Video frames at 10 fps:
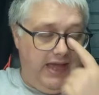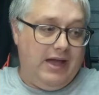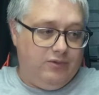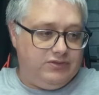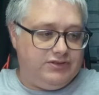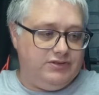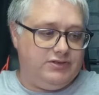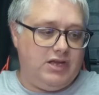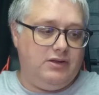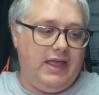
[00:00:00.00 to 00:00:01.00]
else,
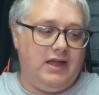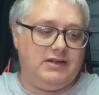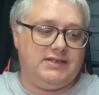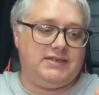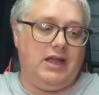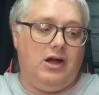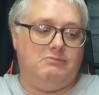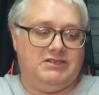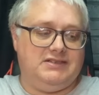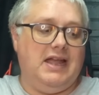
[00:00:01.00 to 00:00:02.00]
so they're going to see our
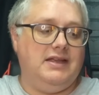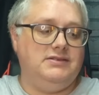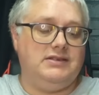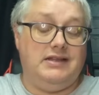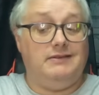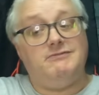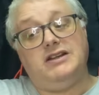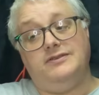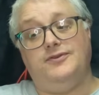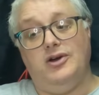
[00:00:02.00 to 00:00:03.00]
mistakes and then
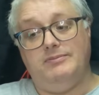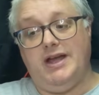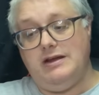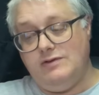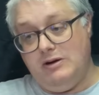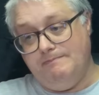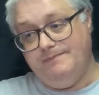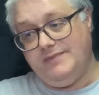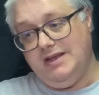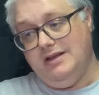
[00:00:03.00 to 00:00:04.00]
rectify them later on.
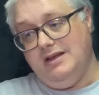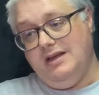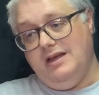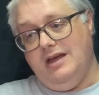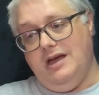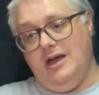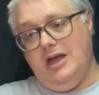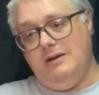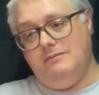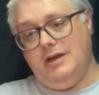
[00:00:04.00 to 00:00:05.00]

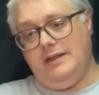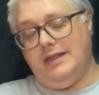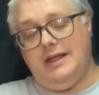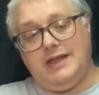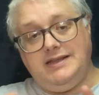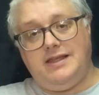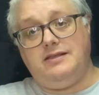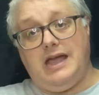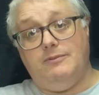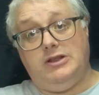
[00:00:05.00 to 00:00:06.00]
And they
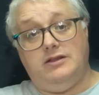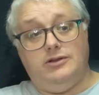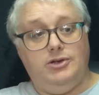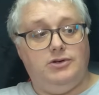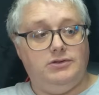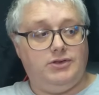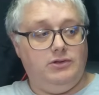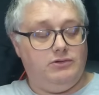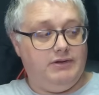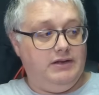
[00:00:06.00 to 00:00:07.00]
did that with the
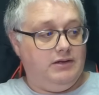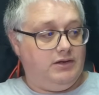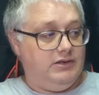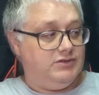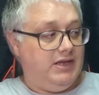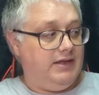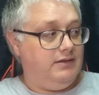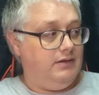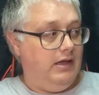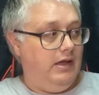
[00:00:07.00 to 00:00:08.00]
DeLorean, I've got to
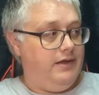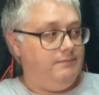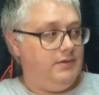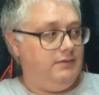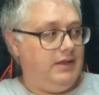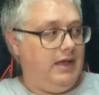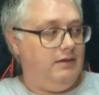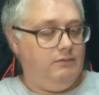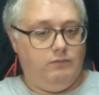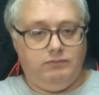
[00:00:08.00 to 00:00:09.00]
say, and
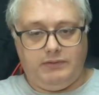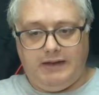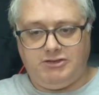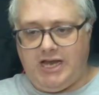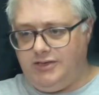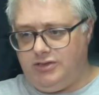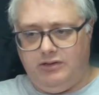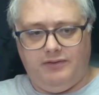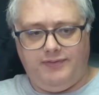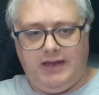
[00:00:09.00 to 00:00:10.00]
they've changed a
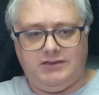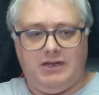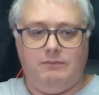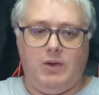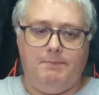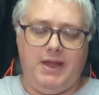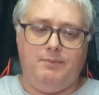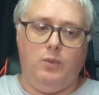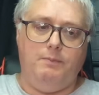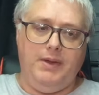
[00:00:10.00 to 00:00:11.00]
lot of things, and when
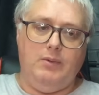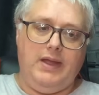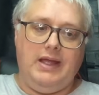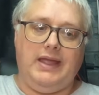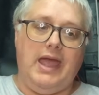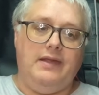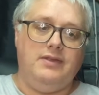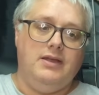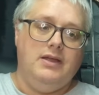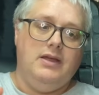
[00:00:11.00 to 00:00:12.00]
people will build it
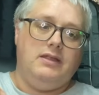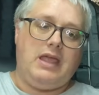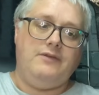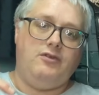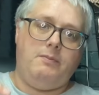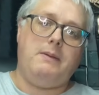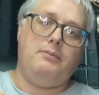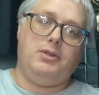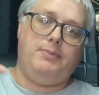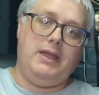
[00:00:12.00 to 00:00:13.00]
again, they've
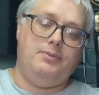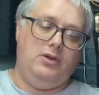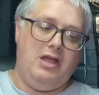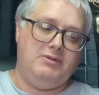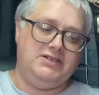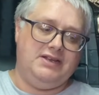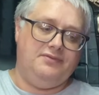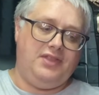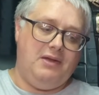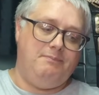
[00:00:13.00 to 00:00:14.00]
remembered people like
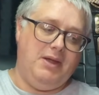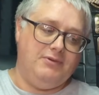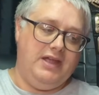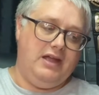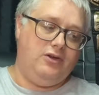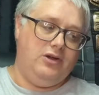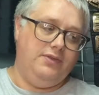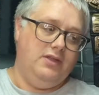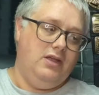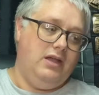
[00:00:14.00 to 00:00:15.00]
myself that have built it and gone,